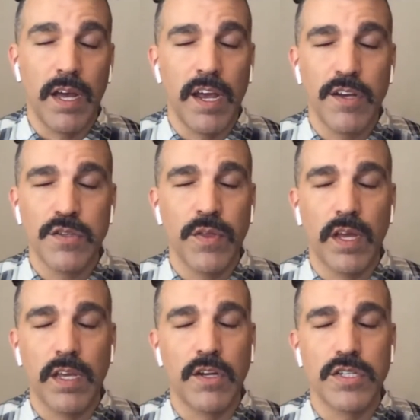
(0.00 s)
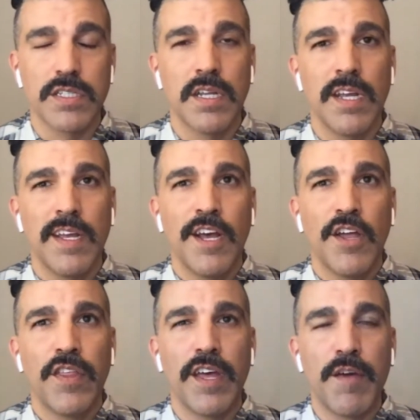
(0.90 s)
I also think, just
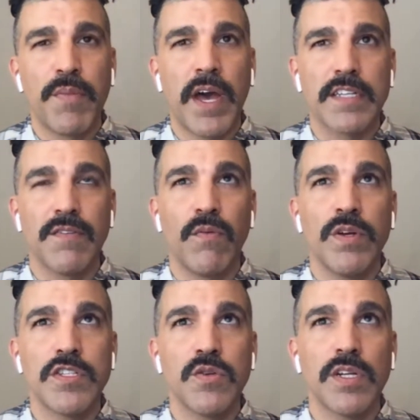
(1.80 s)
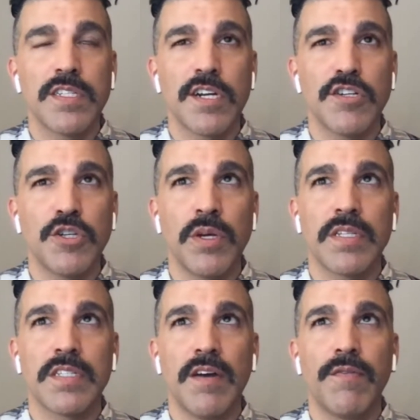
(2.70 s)
the impacts of once you can start
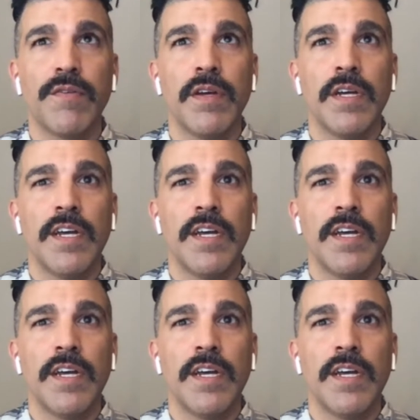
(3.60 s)
doing stuff